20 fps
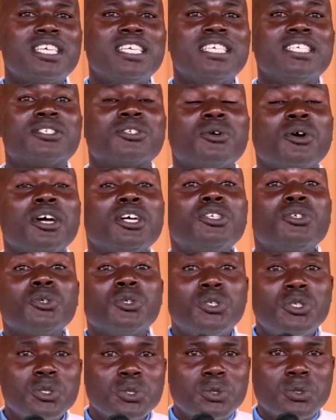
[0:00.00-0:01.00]
He is going
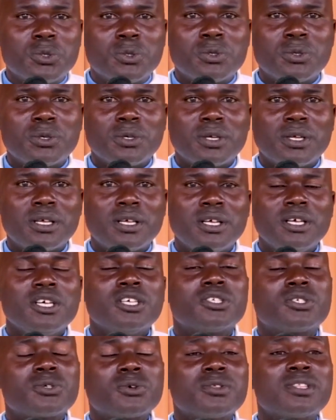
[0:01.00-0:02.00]
to do,
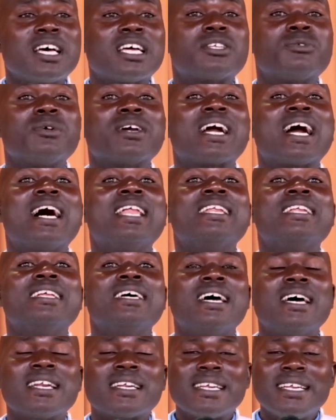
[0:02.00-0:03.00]
so that we
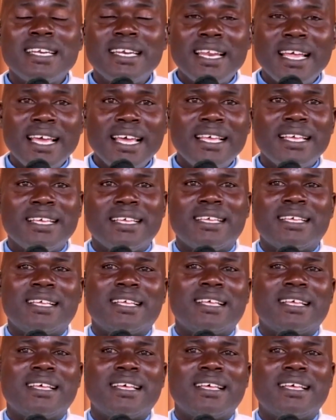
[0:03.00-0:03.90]
can relay